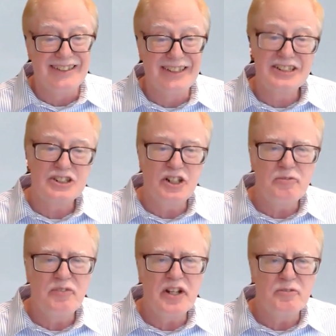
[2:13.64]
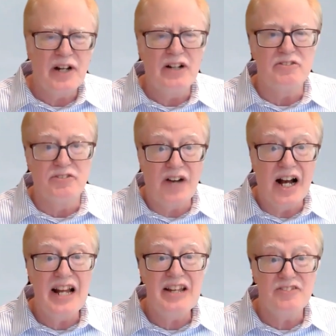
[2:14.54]
There should be about
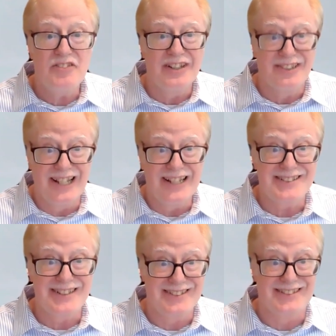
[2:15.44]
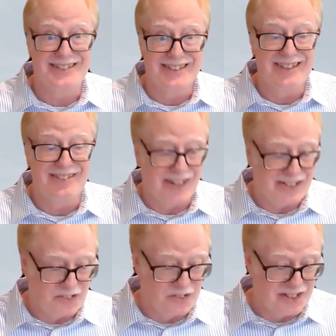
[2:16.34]
5 lessons if I
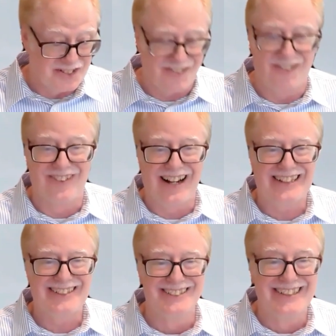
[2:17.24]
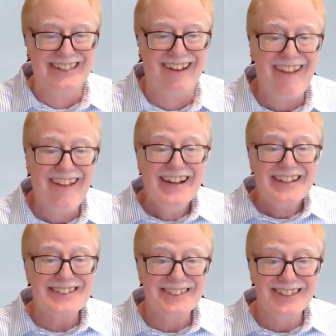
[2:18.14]
do this correctly.
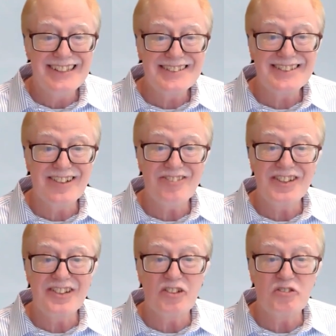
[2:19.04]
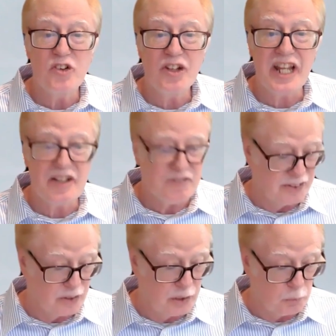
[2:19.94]
So let's start with our
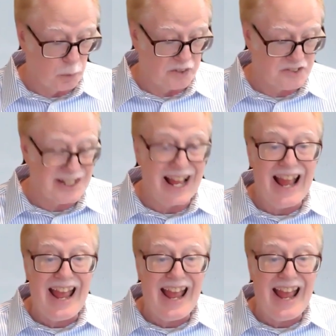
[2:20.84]
vocabulary words.